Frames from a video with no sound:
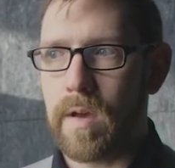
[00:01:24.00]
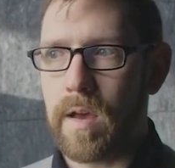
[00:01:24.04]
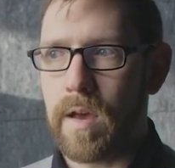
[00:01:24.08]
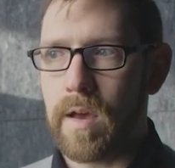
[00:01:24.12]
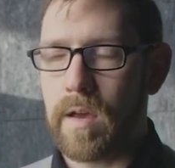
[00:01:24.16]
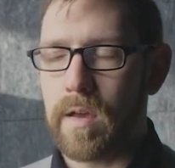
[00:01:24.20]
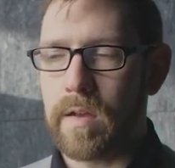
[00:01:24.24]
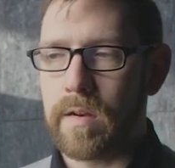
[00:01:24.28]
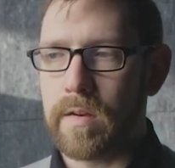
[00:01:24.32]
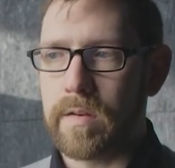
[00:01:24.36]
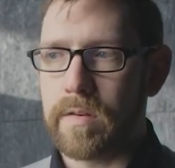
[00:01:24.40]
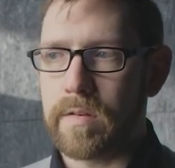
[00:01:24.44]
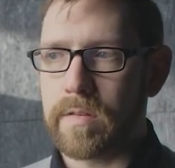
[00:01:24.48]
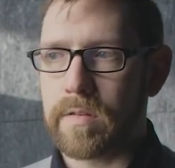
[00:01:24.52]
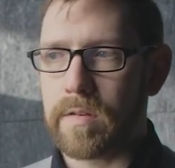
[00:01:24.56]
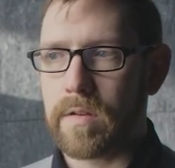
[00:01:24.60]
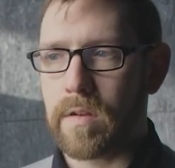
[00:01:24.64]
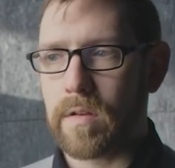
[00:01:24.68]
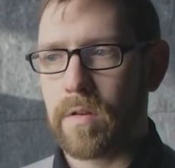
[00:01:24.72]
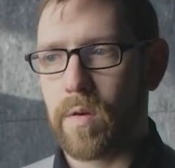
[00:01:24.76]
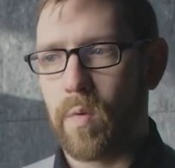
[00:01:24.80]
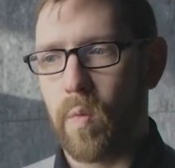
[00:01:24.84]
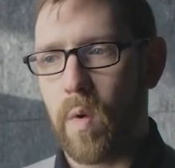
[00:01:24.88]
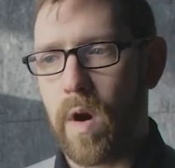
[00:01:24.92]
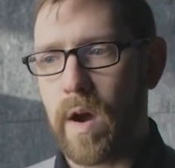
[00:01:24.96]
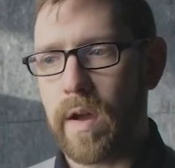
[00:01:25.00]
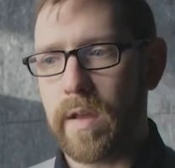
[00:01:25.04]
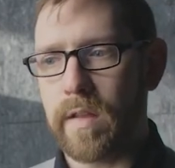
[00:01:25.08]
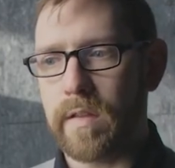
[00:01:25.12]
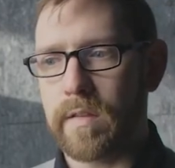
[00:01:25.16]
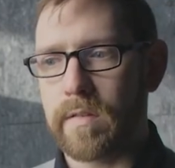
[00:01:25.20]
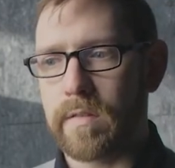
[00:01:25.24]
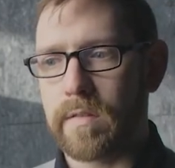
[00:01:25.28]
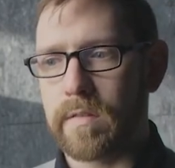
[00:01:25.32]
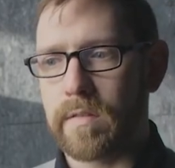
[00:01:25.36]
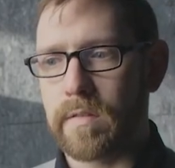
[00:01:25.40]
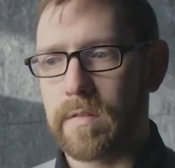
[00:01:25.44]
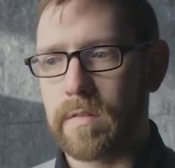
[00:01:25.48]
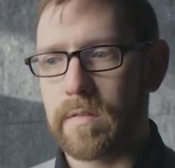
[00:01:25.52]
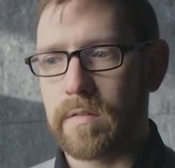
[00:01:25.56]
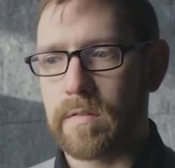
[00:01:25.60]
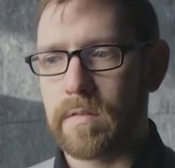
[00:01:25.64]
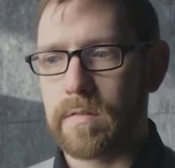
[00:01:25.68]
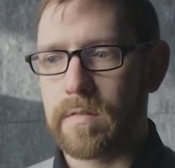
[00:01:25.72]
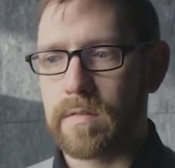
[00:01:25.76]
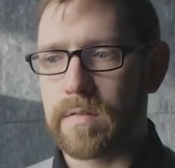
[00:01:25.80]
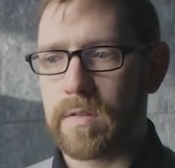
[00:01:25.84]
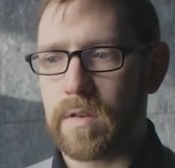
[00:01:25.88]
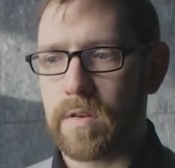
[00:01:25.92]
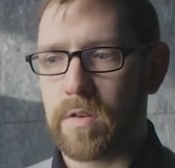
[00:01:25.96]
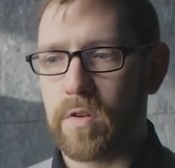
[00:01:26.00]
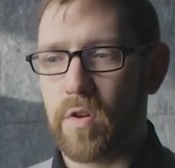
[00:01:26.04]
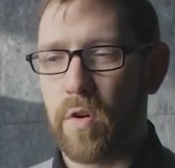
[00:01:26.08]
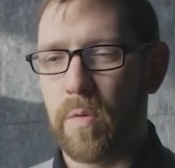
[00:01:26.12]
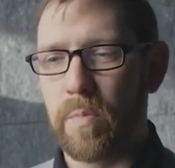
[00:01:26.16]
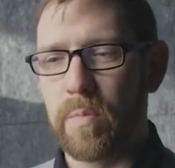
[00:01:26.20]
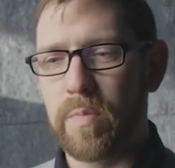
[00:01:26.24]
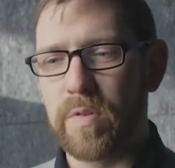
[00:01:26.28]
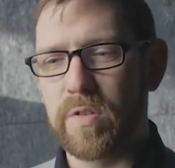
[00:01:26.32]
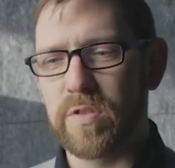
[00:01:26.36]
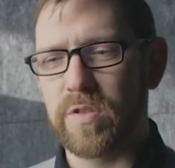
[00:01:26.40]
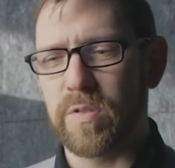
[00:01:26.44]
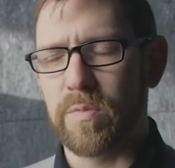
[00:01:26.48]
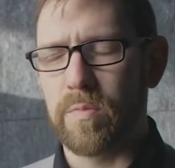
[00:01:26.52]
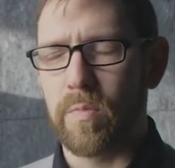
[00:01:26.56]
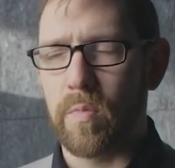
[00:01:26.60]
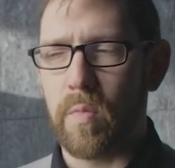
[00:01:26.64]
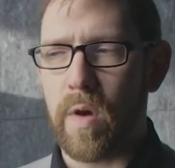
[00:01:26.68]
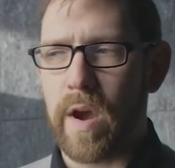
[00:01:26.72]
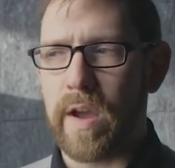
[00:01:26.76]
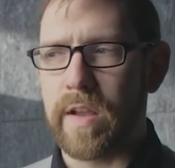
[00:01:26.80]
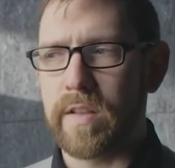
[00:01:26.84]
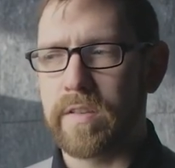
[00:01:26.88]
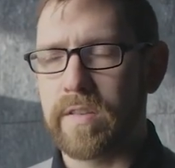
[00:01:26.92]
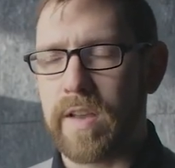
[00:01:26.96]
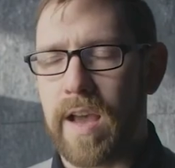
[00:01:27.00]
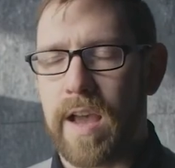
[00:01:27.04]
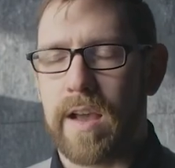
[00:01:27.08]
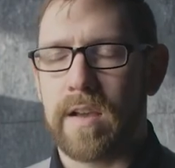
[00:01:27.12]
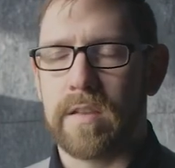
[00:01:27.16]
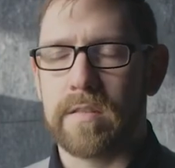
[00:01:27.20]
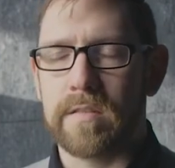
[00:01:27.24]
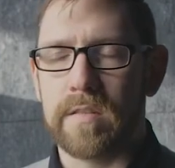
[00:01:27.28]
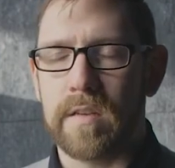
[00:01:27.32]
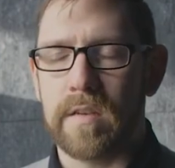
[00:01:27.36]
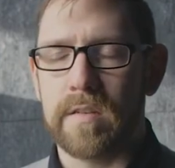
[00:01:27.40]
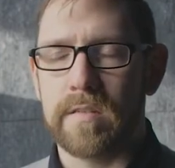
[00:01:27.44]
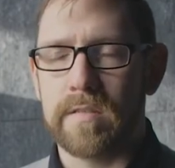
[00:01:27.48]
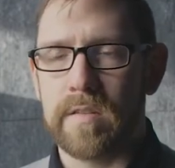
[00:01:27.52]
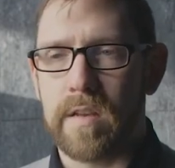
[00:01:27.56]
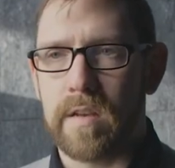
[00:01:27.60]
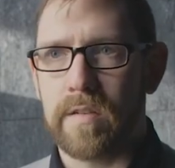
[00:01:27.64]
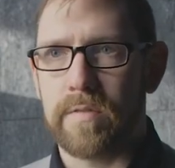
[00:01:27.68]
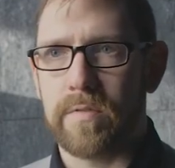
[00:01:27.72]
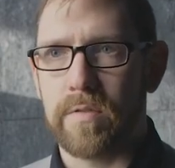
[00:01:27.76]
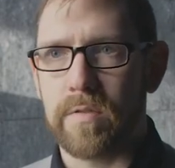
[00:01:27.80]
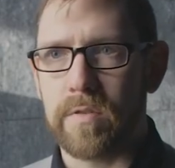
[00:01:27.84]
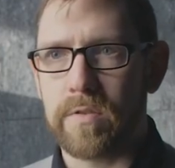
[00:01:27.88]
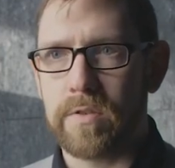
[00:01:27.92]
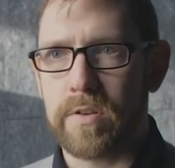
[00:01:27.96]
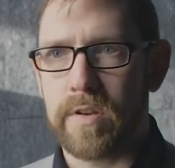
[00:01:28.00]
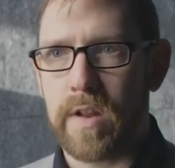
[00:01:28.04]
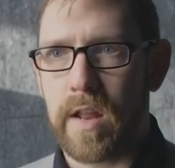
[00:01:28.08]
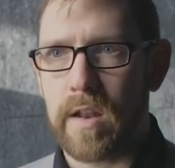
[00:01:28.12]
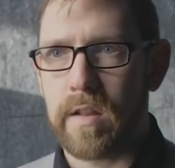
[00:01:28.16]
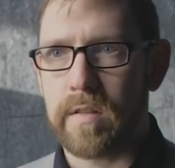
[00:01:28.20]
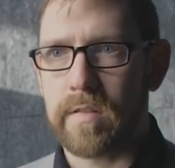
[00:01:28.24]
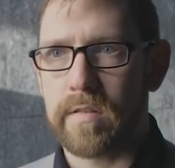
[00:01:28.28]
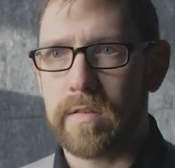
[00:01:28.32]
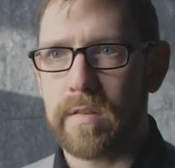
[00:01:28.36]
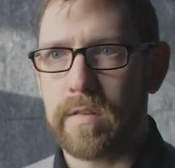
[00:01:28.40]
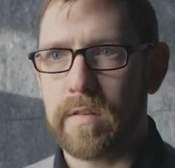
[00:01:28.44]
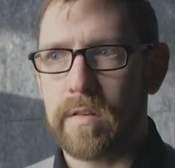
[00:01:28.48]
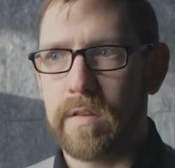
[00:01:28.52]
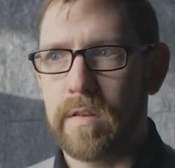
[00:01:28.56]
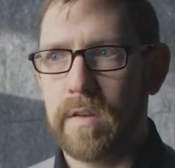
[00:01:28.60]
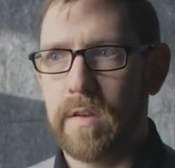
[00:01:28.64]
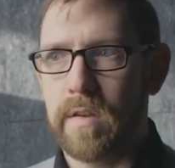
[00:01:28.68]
and quite a cumbersome way to access that functionality.